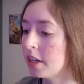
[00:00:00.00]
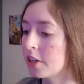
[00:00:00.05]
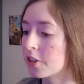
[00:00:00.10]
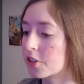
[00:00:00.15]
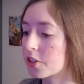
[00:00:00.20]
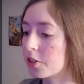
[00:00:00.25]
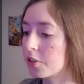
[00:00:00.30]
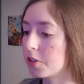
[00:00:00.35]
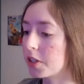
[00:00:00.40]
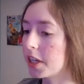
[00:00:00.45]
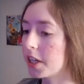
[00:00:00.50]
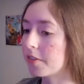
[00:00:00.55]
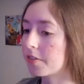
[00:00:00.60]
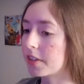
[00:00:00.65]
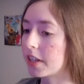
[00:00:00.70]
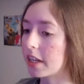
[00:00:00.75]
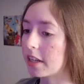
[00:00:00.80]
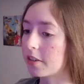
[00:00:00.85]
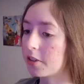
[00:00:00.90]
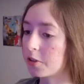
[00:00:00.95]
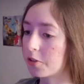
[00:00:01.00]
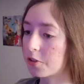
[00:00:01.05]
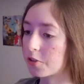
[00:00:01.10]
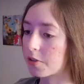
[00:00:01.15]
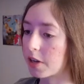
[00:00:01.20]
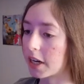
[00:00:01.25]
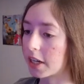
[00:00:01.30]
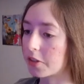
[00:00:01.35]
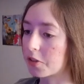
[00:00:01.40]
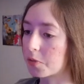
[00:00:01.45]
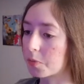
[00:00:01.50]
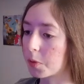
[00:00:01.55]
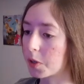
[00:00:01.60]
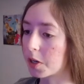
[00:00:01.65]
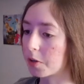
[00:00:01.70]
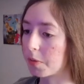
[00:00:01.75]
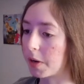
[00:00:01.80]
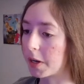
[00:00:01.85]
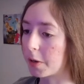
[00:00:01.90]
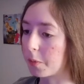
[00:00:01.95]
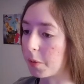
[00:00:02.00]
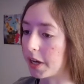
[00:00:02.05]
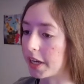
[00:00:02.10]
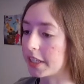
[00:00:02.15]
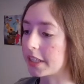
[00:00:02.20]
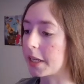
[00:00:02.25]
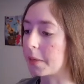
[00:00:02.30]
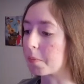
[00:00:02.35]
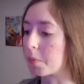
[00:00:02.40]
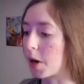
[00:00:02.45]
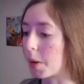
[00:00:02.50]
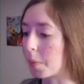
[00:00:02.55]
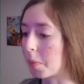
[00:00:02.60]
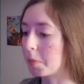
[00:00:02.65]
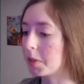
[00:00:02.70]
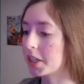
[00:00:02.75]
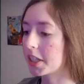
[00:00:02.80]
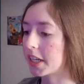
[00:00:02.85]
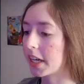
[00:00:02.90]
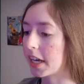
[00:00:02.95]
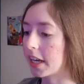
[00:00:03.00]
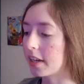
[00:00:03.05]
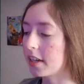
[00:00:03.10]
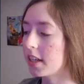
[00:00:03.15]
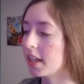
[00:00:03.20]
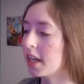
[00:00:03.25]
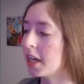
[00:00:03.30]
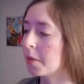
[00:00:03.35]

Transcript: So if those dragons want to run away, they probably can,